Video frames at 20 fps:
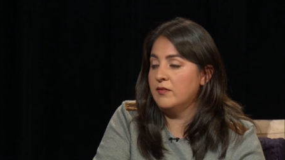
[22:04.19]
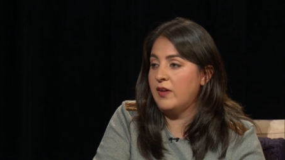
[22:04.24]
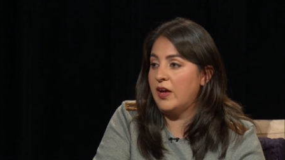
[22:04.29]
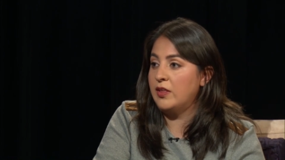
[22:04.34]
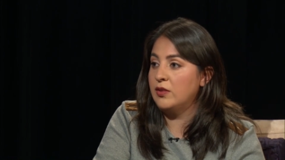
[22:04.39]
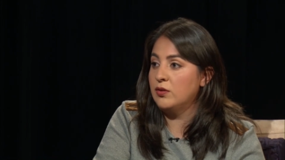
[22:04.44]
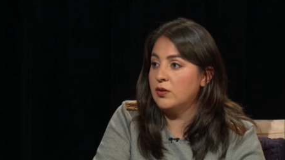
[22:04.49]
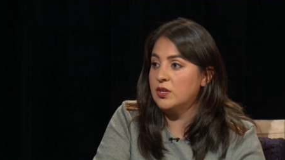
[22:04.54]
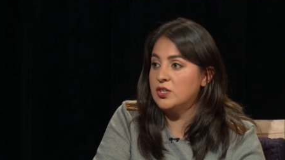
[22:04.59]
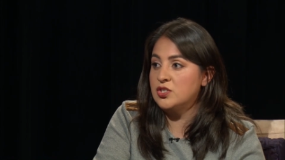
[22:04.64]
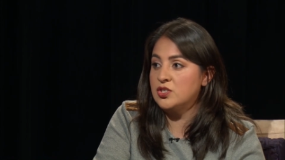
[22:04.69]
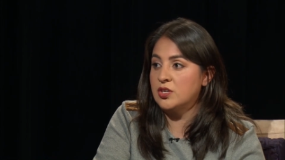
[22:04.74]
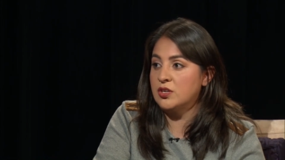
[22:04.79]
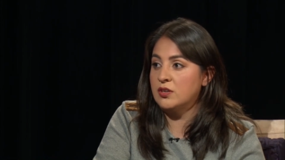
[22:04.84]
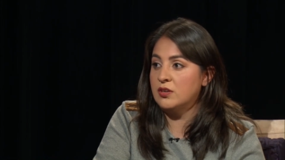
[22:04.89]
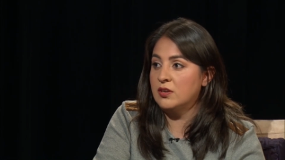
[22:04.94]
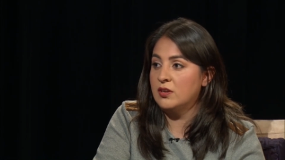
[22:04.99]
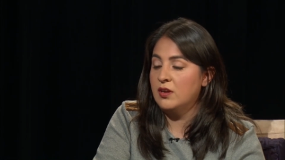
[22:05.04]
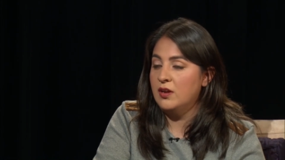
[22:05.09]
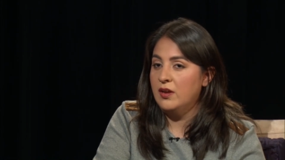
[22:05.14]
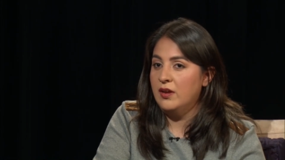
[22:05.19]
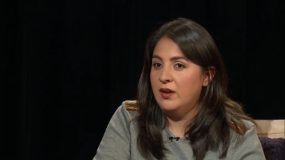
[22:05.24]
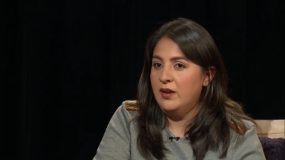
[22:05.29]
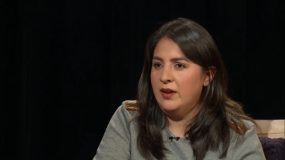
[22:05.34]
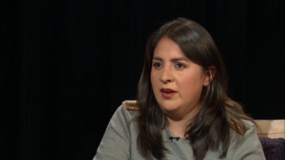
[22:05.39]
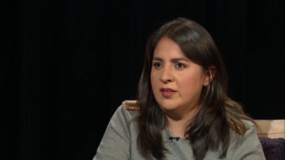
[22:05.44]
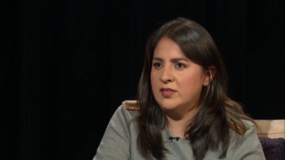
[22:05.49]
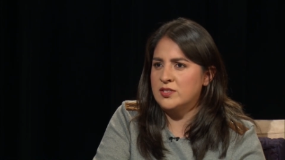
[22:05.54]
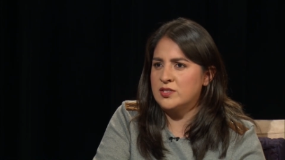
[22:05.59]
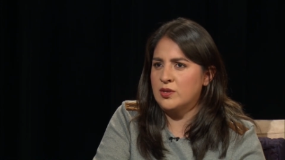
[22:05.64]
valuation. Wow.
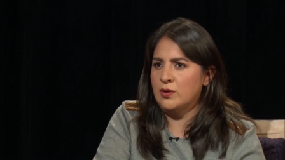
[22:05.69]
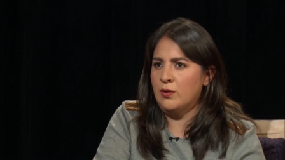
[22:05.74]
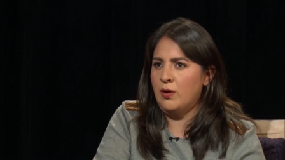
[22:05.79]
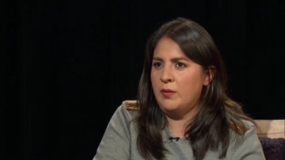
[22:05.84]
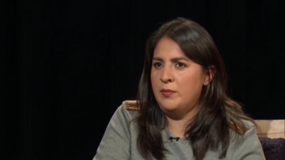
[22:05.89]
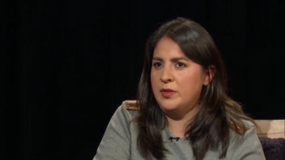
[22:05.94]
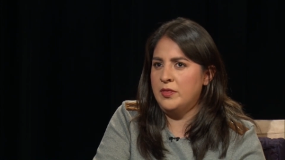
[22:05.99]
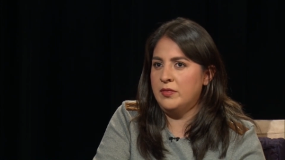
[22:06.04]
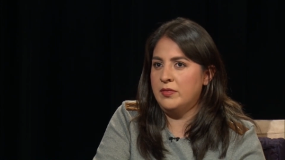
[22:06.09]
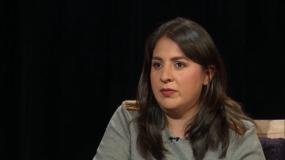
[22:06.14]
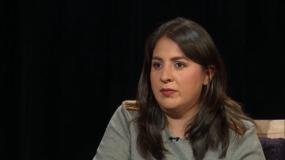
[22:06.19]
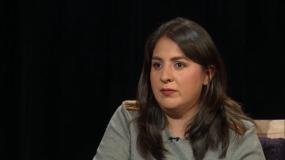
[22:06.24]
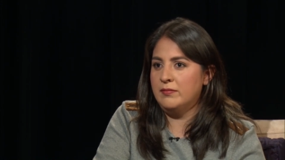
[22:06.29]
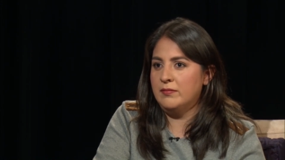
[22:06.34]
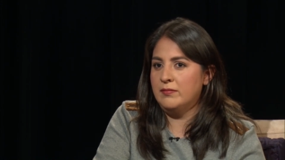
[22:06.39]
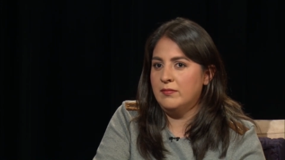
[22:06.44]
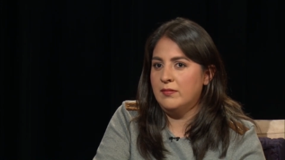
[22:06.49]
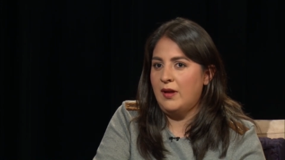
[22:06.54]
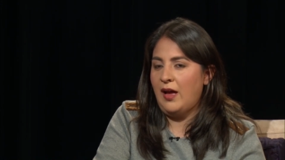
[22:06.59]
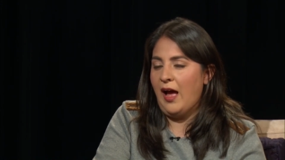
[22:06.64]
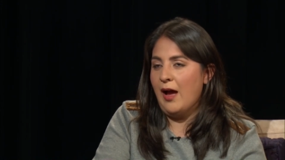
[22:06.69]
And so, I mean, wow.